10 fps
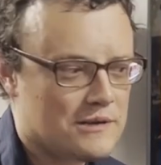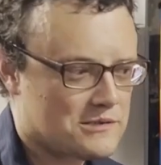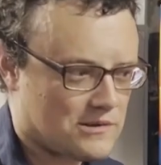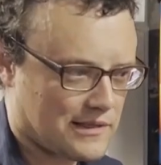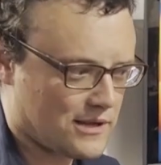
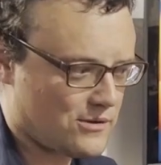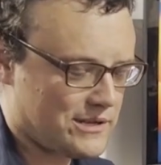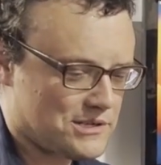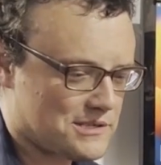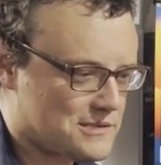So I literally
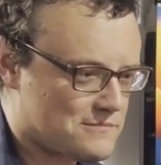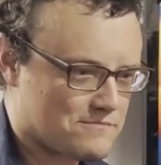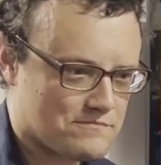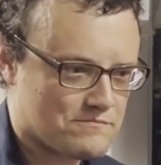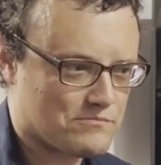just
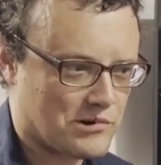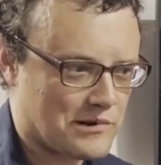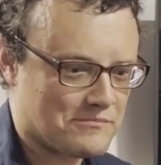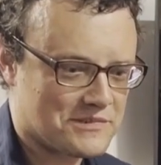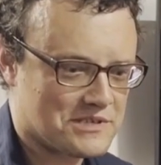put
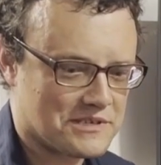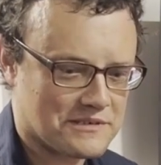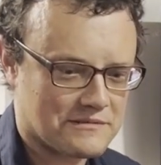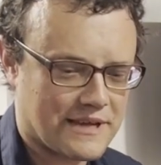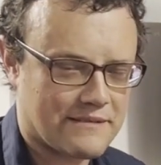them
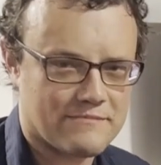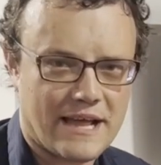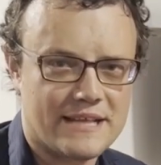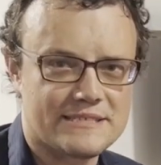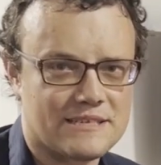to
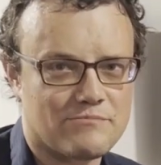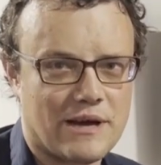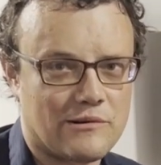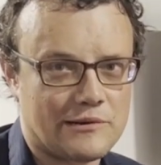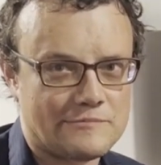constant
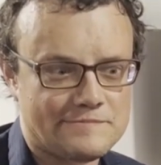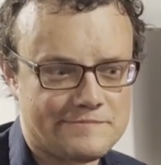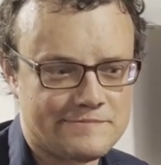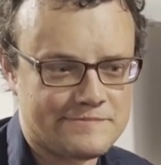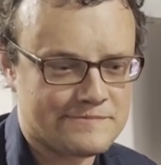power.
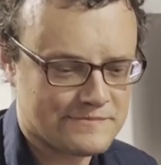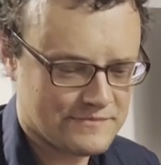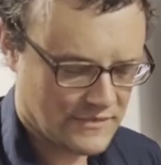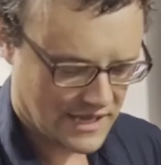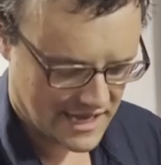
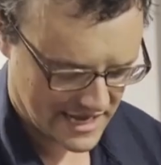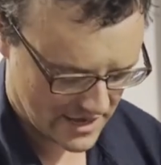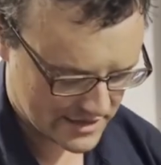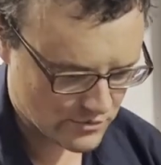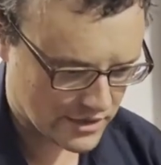And
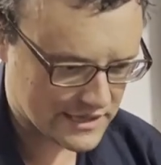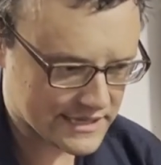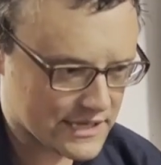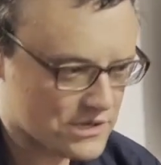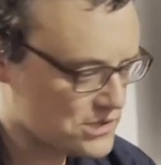now they work like
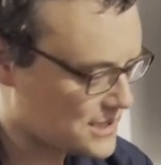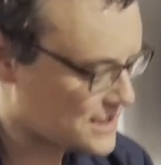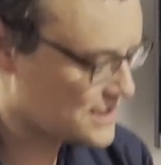they should.